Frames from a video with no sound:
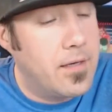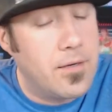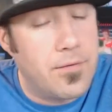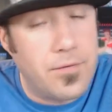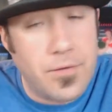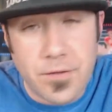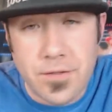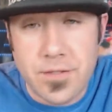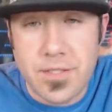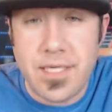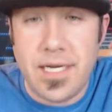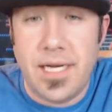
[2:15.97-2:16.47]

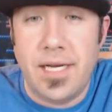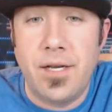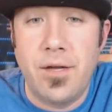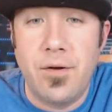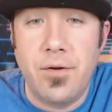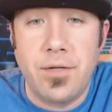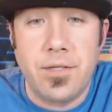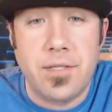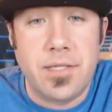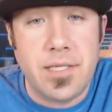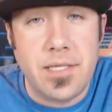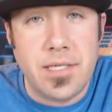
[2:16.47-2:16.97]
first thing I
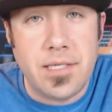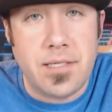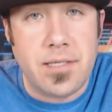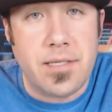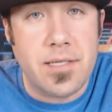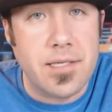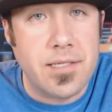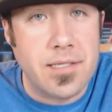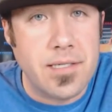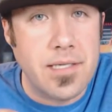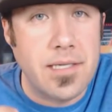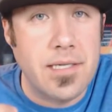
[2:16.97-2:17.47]
notice is
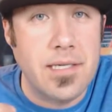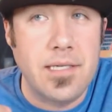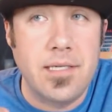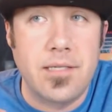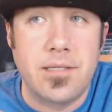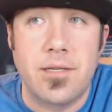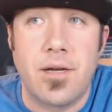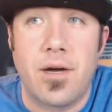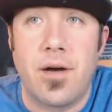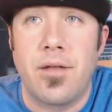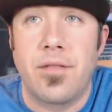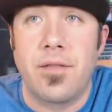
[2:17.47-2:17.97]
this
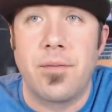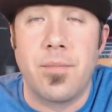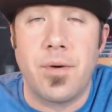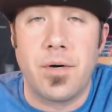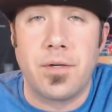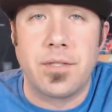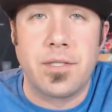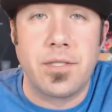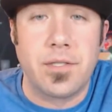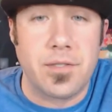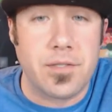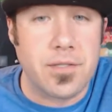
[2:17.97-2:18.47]
is on the
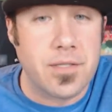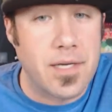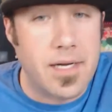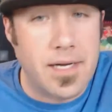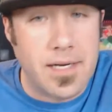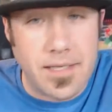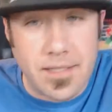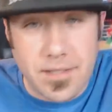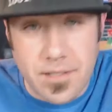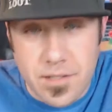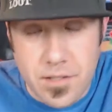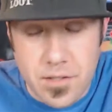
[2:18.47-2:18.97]
maltier
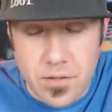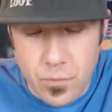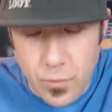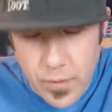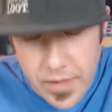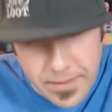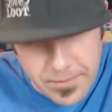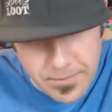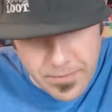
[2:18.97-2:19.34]
side. It's sweet